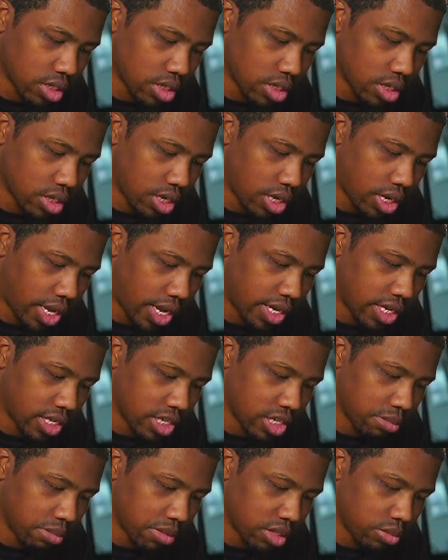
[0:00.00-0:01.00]
Lighten
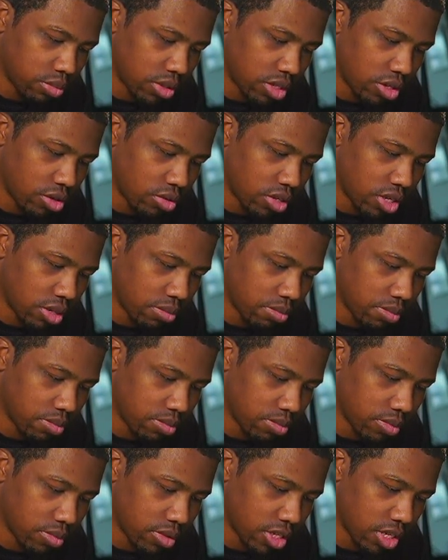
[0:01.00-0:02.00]
up as we go up.
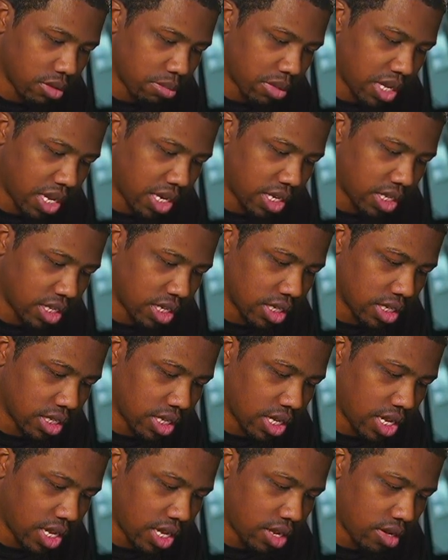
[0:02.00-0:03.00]
Come back thick
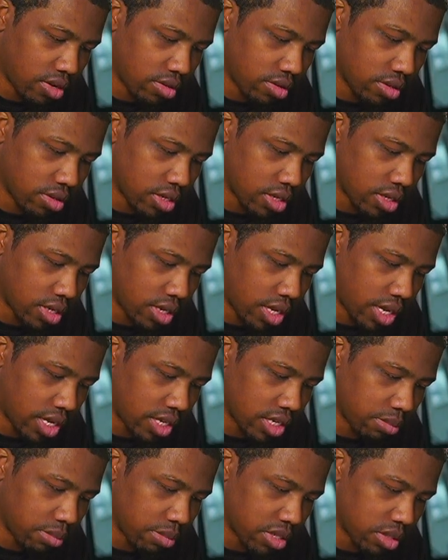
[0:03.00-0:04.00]
down. Lighten
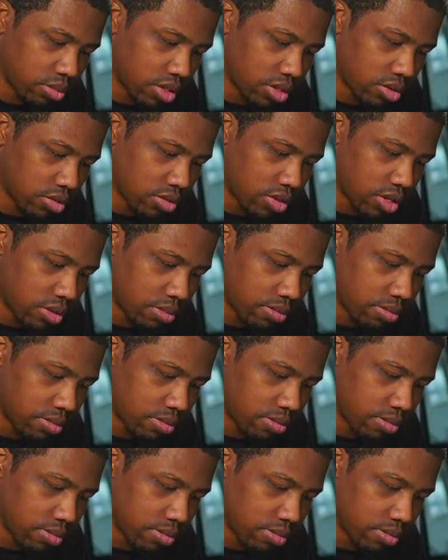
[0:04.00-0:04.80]
up as we go up.